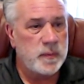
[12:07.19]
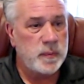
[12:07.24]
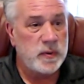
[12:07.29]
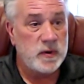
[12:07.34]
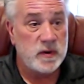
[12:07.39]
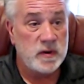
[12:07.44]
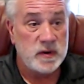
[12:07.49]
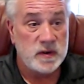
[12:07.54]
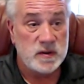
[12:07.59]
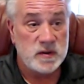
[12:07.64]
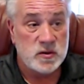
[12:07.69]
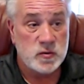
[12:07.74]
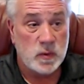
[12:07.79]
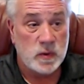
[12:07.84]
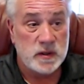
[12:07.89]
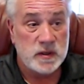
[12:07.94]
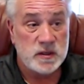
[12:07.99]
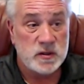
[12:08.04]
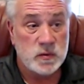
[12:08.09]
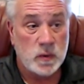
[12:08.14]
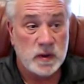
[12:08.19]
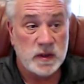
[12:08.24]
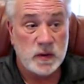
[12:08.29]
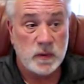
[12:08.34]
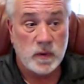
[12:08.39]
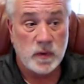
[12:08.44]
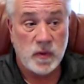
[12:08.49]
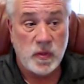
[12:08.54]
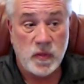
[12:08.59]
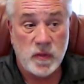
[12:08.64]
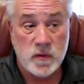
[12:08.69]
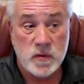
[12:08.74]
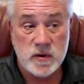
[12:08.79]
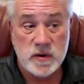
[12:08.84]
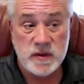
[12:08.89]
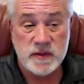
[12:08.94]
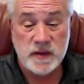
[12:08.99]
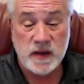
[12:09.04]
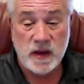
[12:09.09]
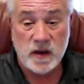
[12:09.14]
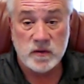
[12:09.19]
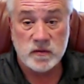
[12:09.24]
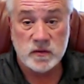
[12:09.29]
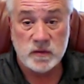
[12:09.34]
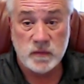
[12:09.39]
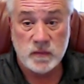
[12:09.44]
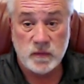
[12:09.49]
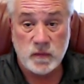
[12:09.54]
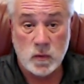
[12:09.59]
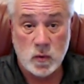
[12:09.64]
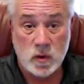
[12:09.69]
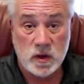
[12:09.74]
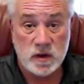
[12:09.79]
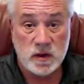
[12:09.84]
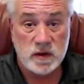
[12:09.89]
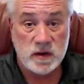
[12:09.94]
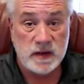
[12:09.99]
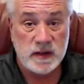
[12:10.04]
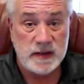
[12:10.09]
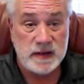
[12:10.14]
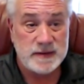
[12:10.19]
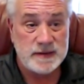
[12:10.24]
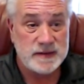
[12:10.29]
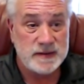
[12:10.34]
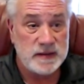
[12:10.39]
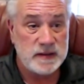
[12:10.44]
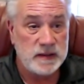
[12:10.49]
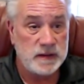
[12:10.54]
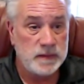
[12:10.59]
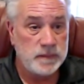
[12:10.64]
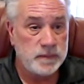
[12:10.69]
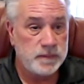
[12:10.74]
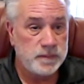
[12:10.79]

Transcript: period in 2020 were 30,418.